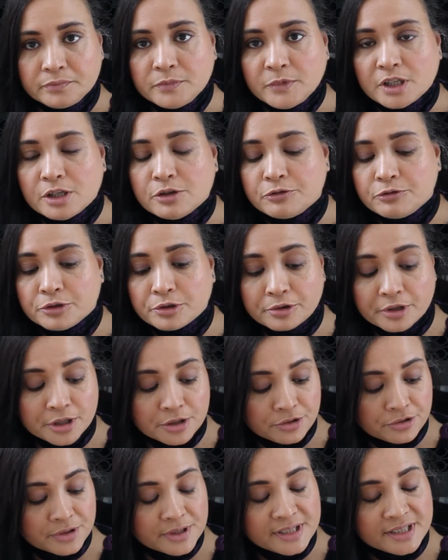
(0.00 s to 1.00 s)
if you're
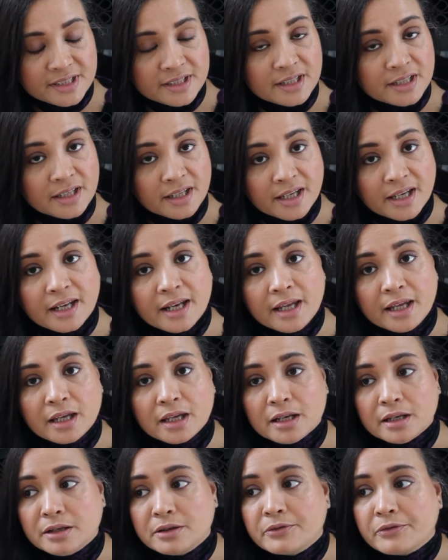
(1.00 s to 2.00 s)
interested in getting
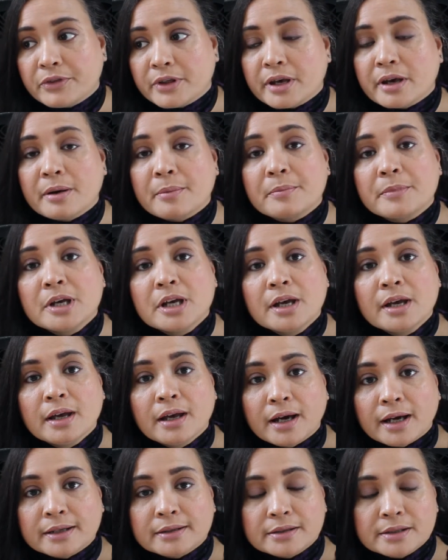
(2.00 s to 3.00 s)
any of them,
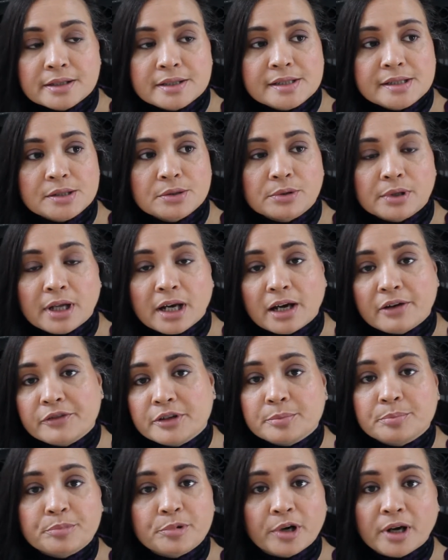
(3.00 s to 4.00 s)
at least you will have the
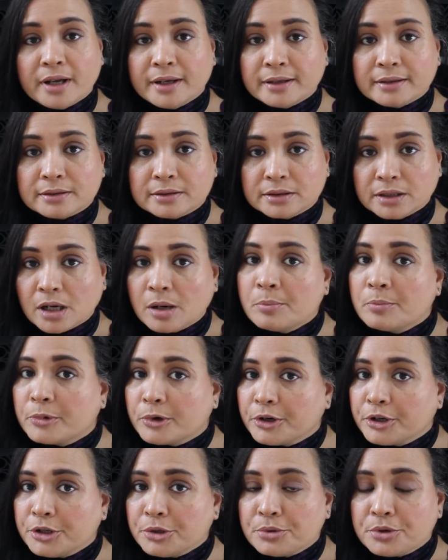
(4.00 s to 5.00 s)
product
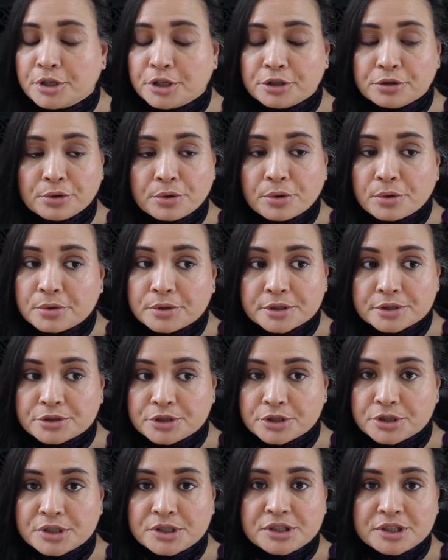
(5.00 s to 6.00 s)
number. You can go and
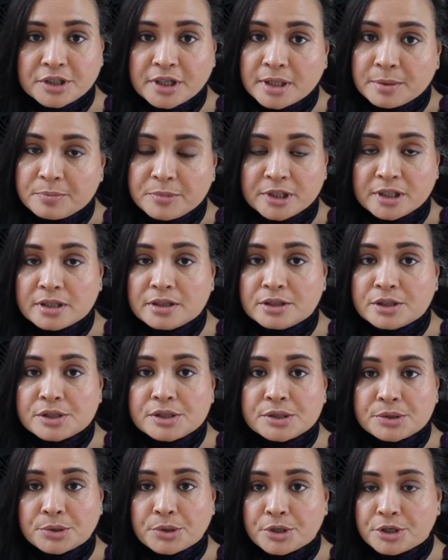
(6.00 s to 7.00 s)
just type it in the
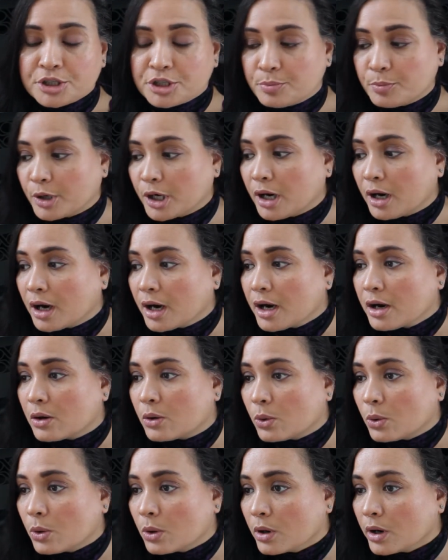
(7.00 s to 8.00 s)
search bar,
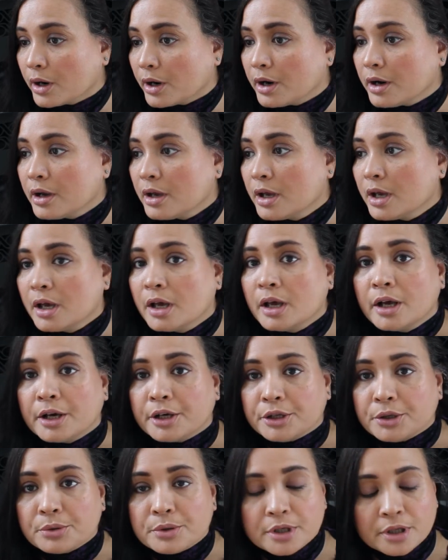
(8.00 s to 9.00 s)
or
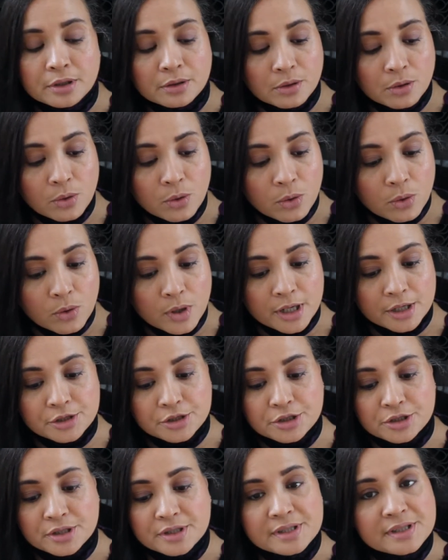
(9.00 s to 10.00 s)
you can go and
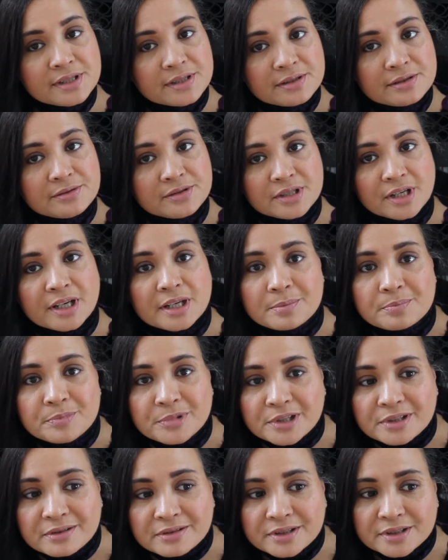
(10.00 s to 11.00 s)
just type
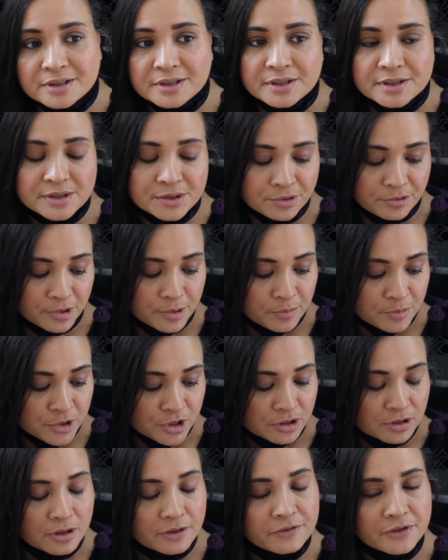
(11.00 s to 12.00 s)
in the
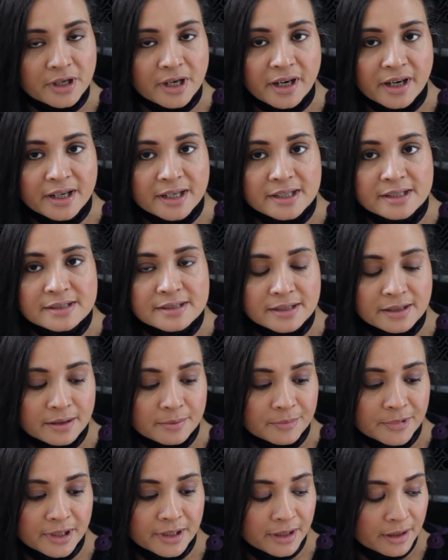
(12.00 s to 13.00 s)
description of the
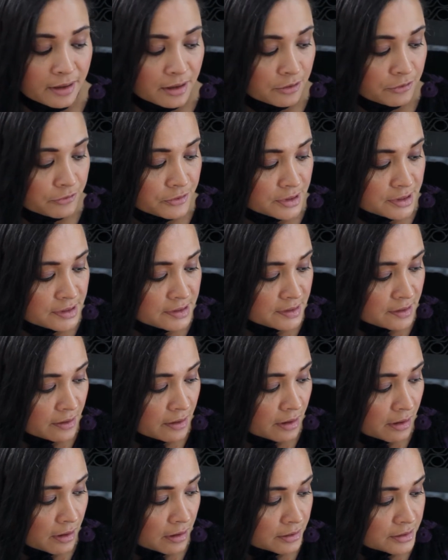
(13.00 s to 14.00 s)
item, like if it's
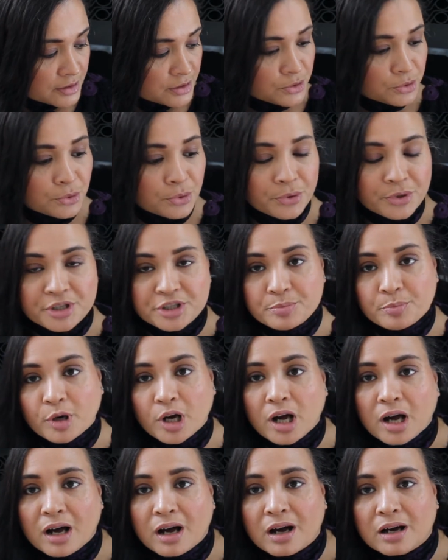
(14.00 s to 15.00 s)
a storage
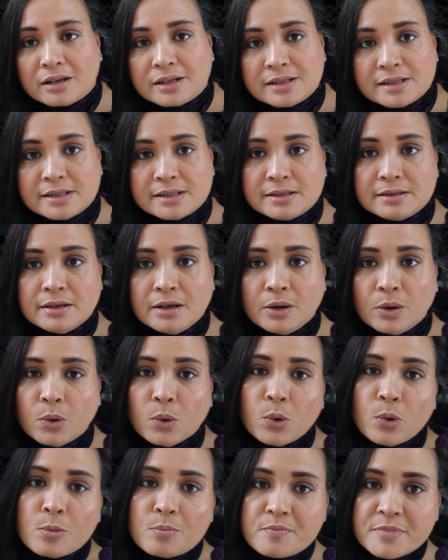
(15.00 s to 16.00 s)
box,
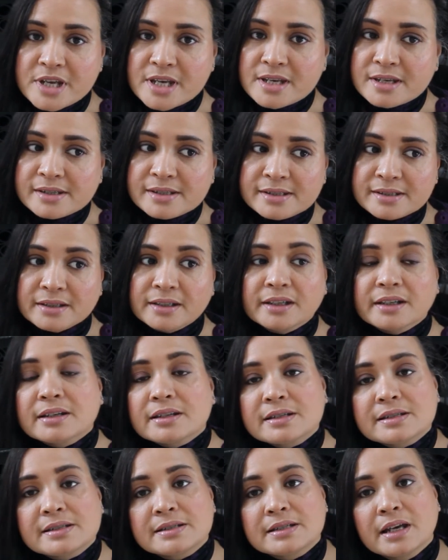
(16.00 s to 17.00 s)
home
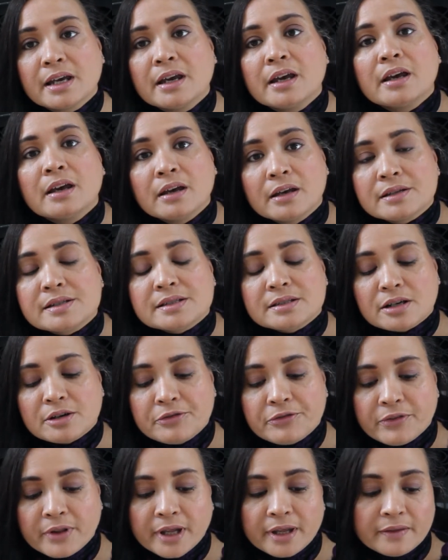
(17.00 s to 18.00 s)
basics,
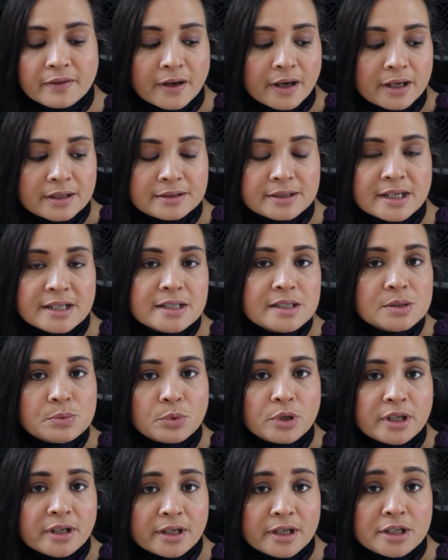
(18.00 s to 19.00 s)
stuff like that. That is
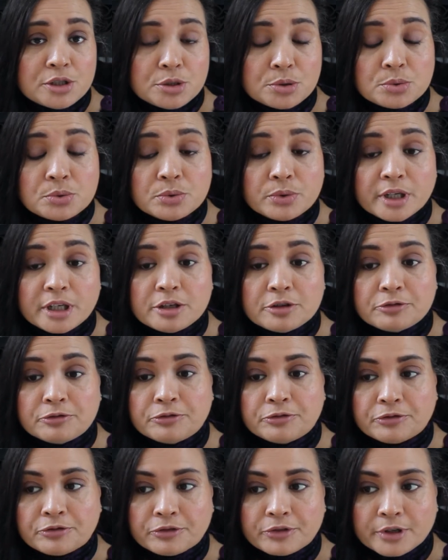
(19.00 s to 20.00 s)
what I do
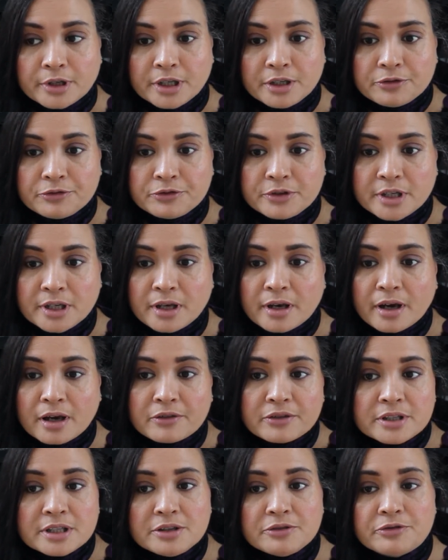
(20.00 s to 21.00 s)
if they
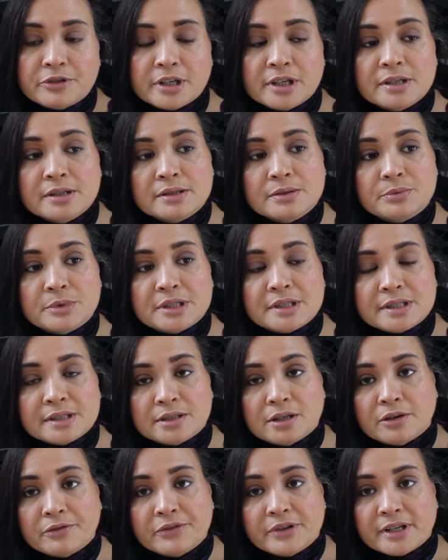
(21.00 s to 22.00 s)
have an event with
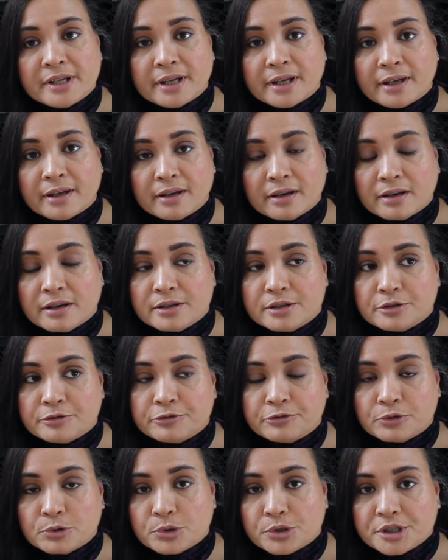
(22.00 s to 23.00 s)
stuff that I can't
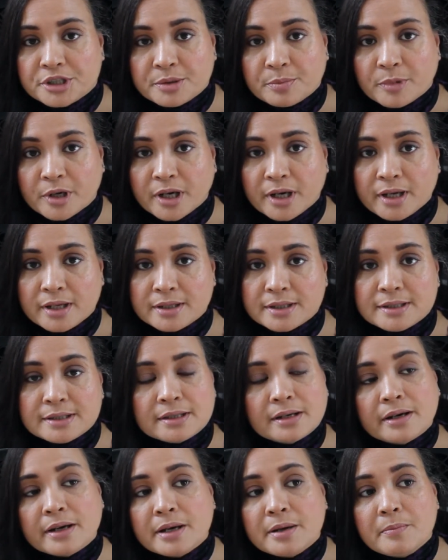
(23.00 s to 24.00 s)
afford to buy at a
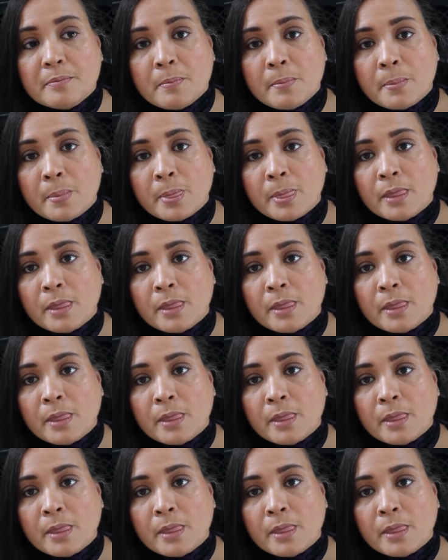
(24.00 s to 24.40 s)
time.